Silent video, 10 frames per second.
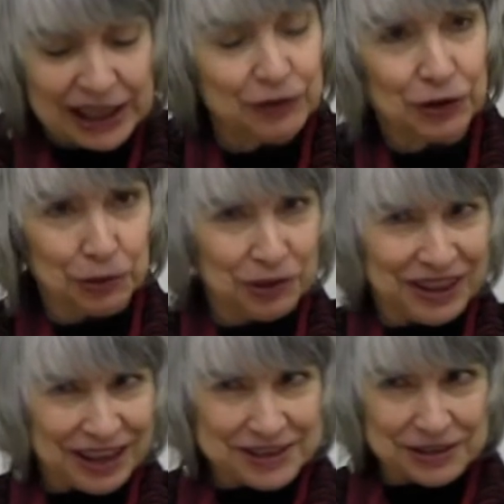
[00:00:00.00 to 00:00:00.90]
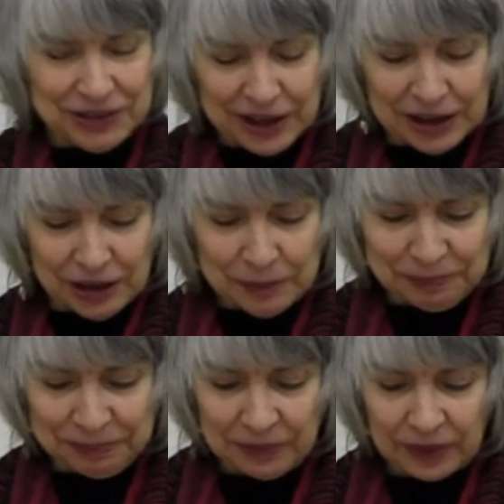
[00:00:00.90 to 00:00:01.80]
even through the gates of hell.
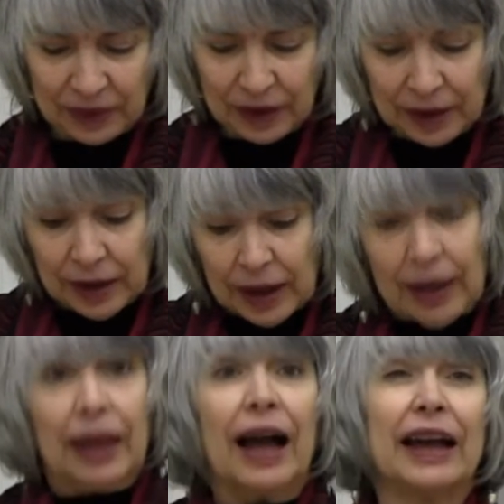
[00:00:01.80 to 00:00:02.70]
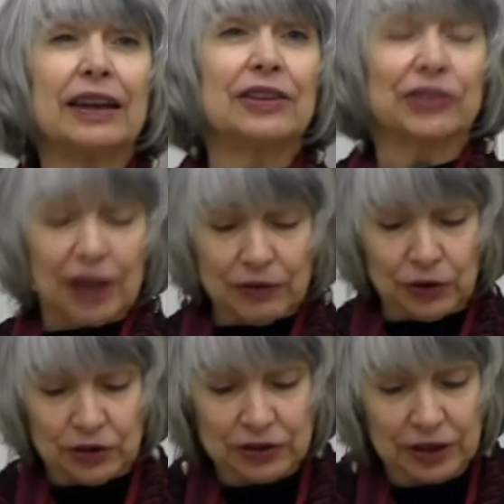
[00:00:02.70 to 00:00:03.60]
I had
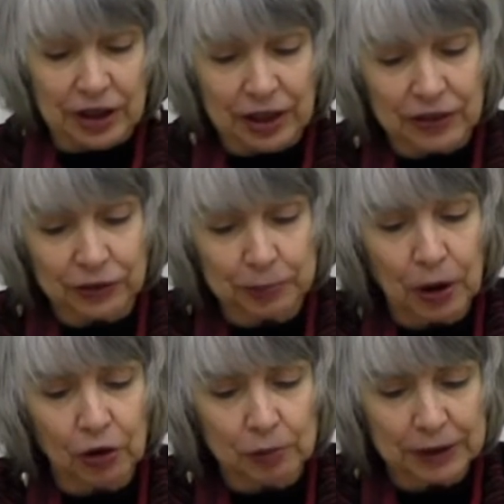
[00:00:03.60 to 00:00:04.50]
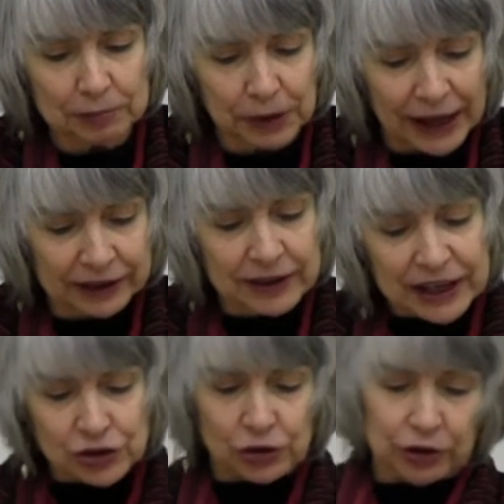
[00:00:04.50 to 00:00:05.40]
discovered this poem in Black
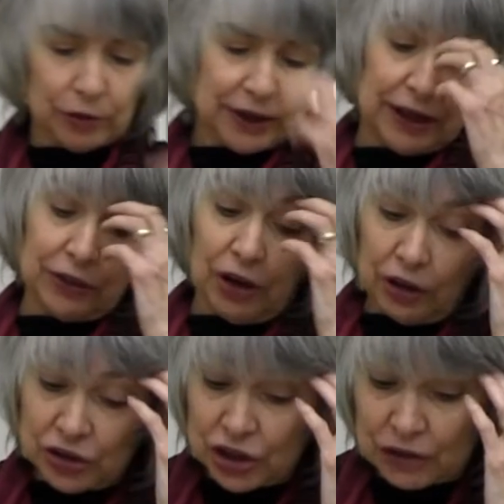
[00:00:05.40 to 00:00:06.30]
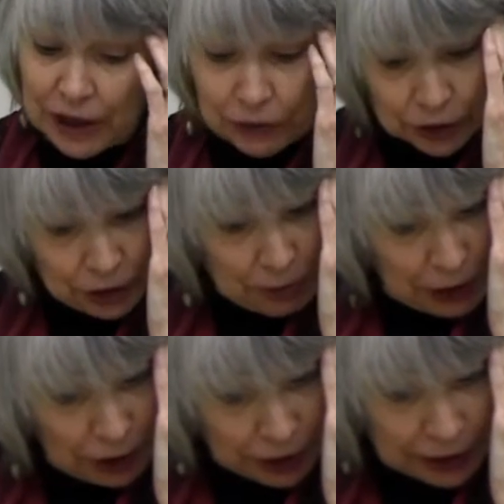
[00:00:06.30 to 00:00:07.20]
Nature, the great anthology of African
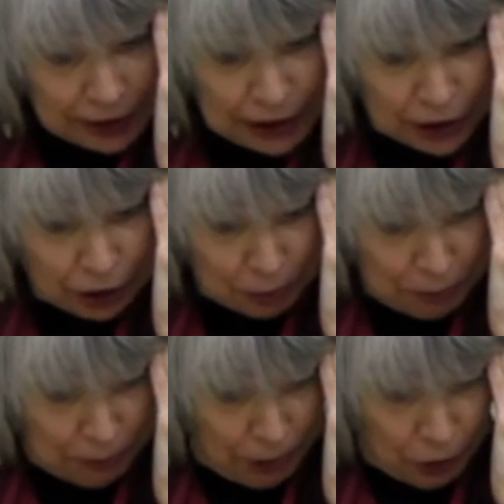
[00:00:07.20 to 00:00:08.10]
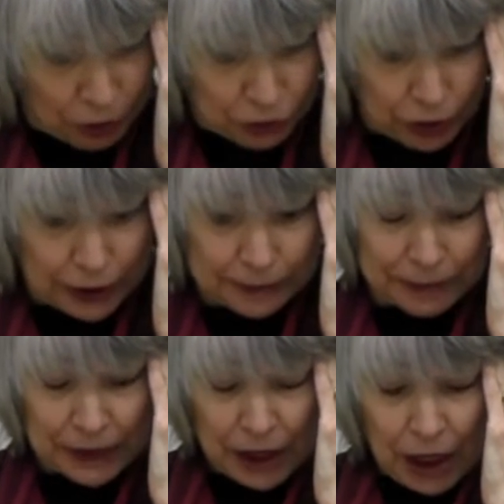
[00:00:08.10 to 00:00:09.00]
American eco poetry.
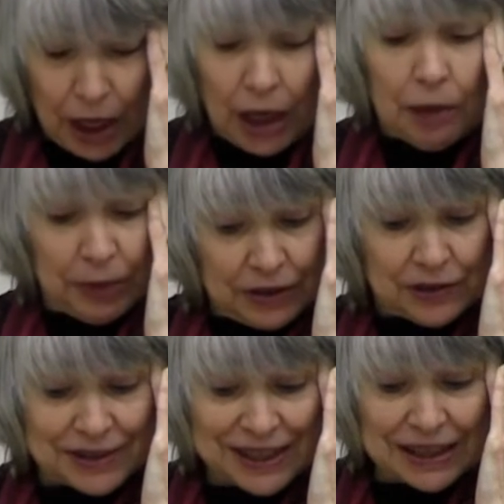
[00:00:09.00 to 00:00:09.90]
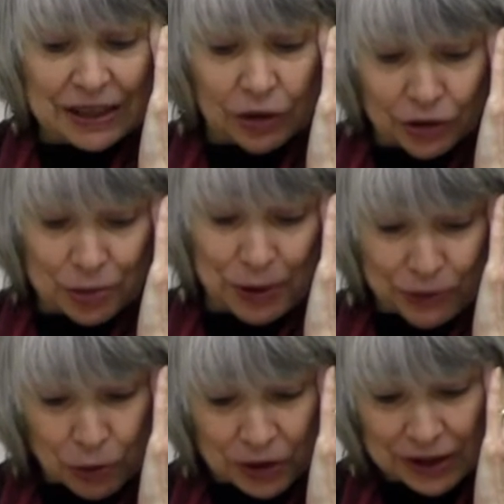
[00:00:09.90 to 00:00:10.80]
But To See the Earth
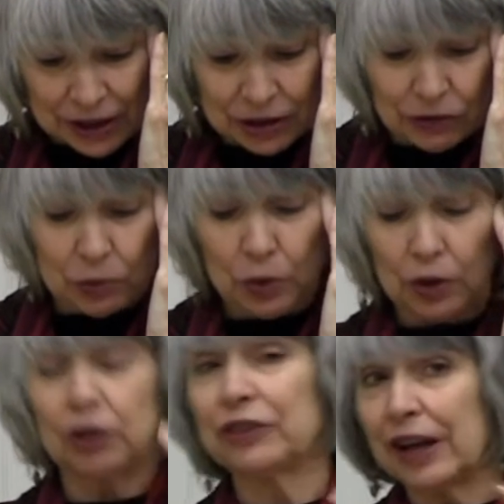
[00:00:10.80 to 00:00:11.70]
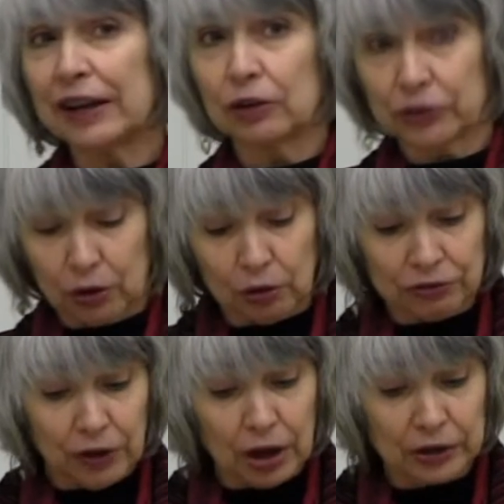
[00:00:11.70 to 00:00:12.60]
Before the End of the World titles a whole
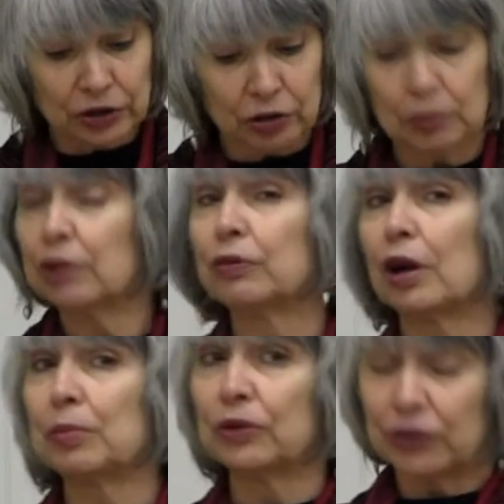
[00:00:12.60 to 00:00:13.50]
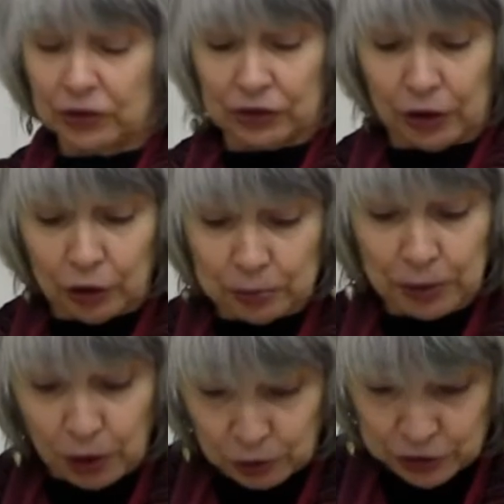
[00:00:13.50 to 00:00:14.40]
volume of Roberson's own
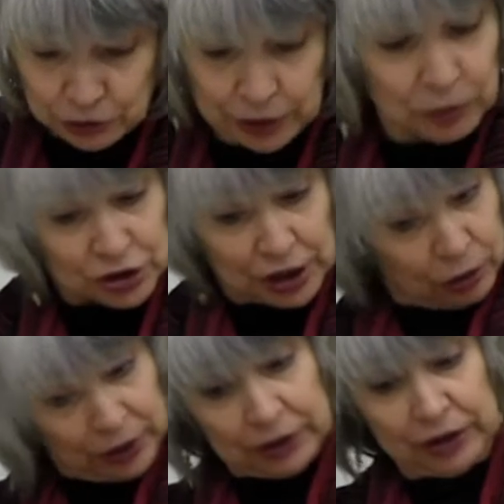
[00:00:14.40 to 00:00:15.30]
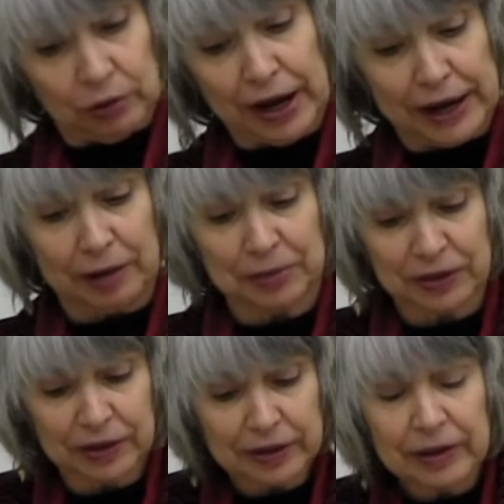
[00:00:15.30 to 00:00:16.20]
poetry, I quickly grabbed.
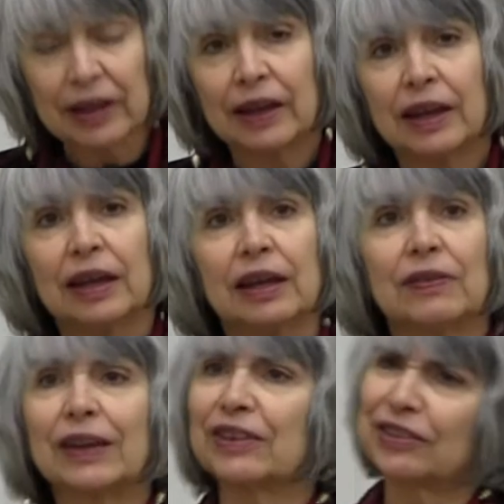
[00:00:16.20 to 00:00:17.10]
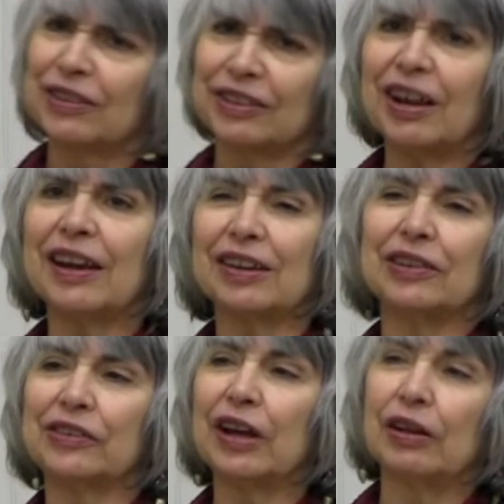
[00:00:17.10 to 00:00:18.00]
In fact, this, the title
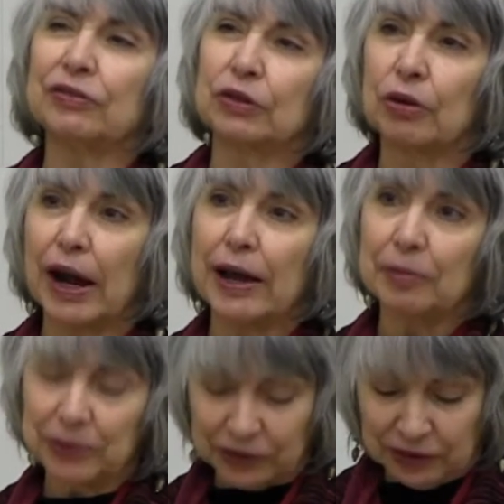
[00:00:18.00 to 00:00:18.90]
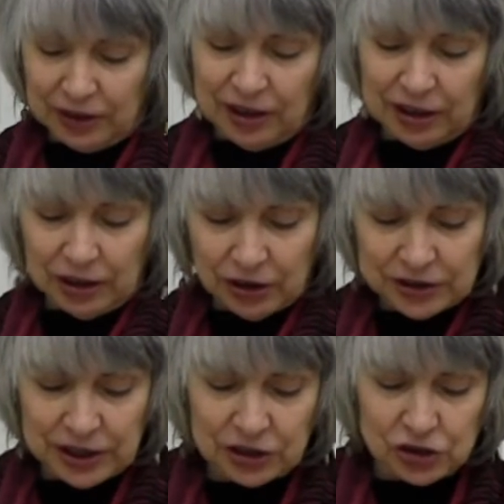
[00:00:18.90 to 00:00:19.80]
itself grabs at our
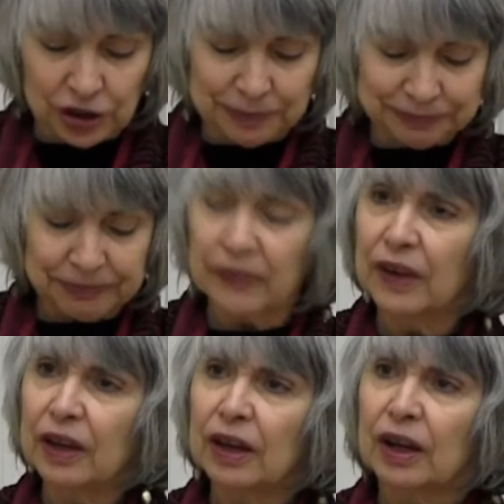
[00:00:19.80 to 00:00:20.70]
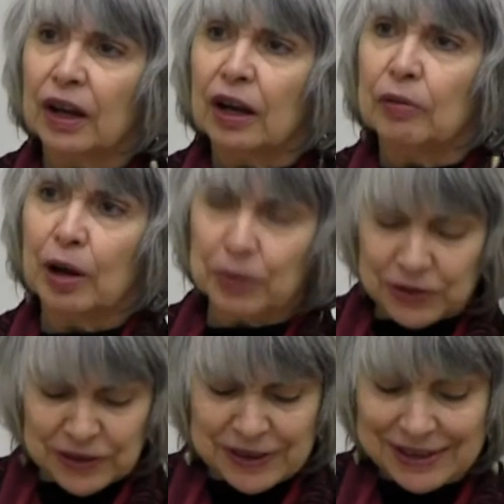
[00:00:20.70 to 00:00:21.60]
attention.
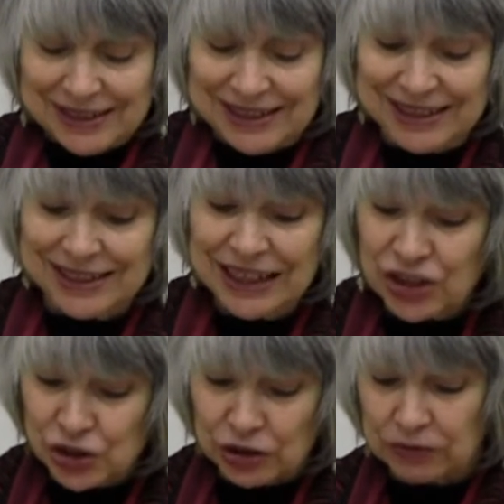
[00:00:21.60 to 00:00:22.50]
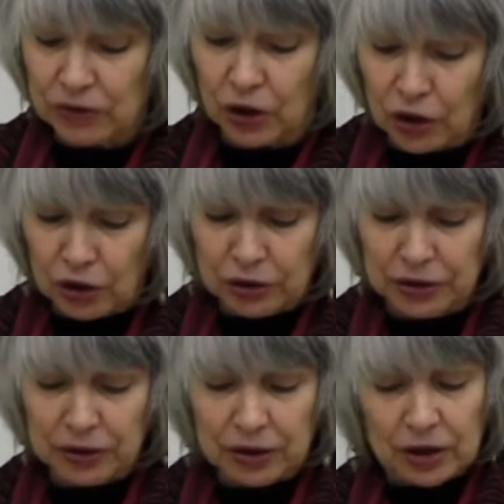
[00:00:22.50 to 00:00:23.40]
Roberson's distinction of
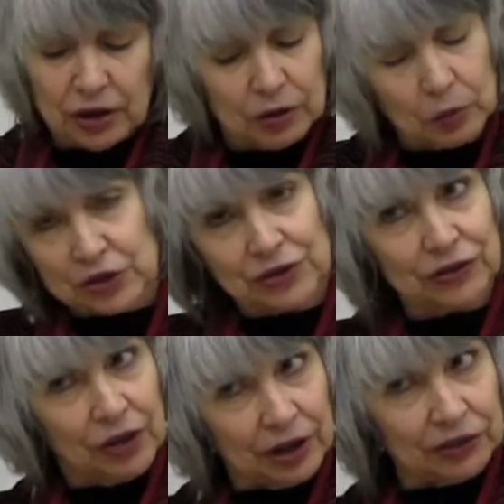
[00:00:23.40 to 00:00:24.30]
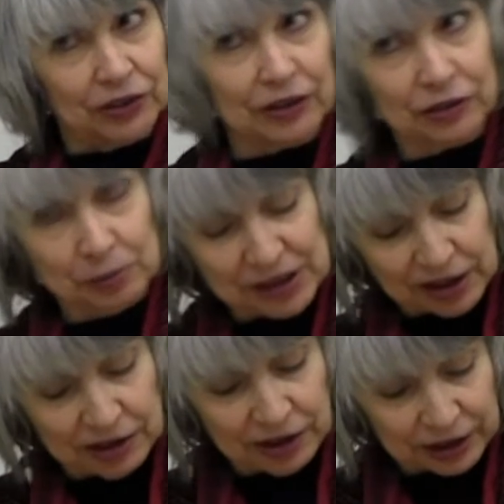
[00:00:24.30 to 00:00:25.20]
earth, which is not said to be
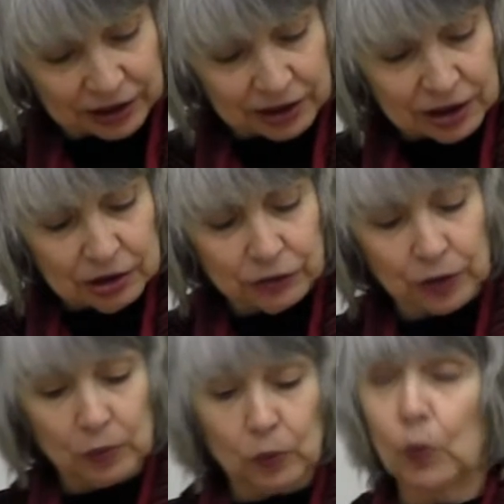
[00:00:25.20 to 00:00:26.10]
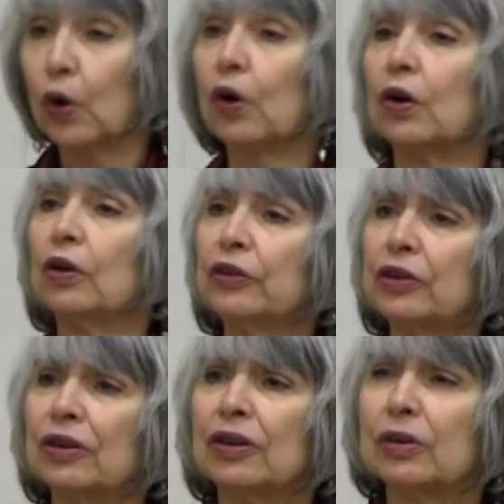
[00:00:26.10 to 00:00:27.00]
ending, from world,
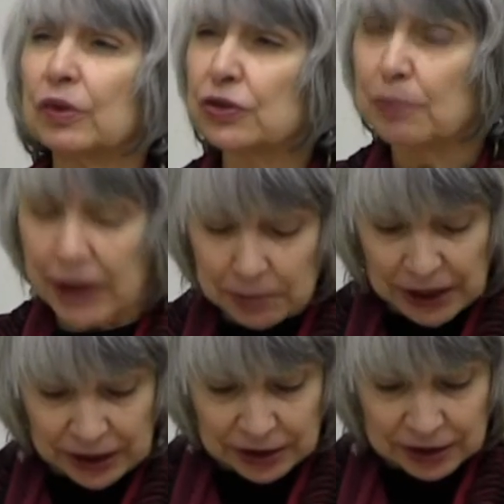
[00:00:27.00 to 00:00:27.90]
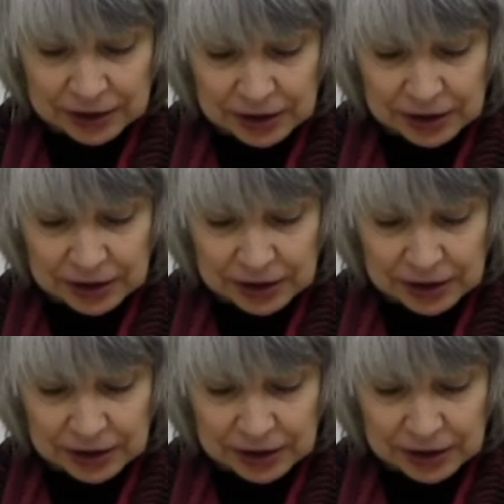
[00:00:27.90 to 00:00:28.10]
which may be,